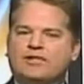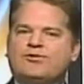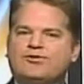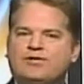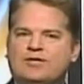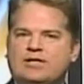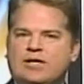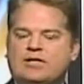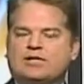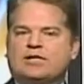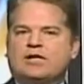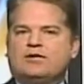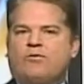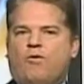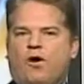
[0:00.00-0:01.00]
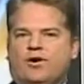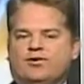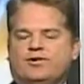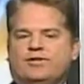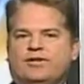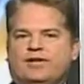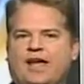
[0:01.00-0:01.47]
does that send to
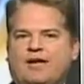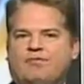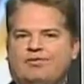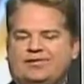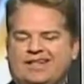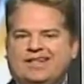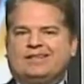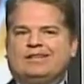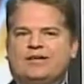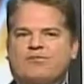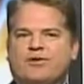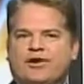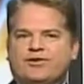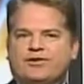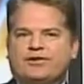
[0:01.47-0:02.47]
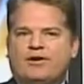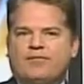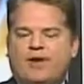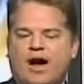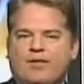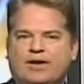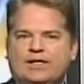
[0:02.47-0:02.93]
Washington and particularly President
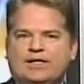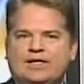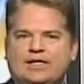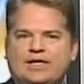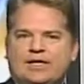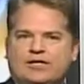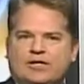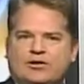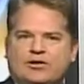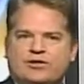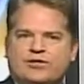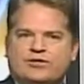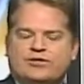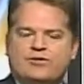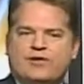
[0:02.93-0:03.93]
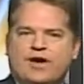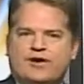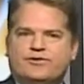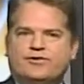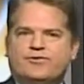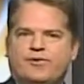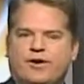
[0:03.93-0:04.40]
Obama as he looks at
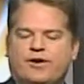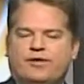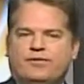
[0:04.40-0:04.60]
2012?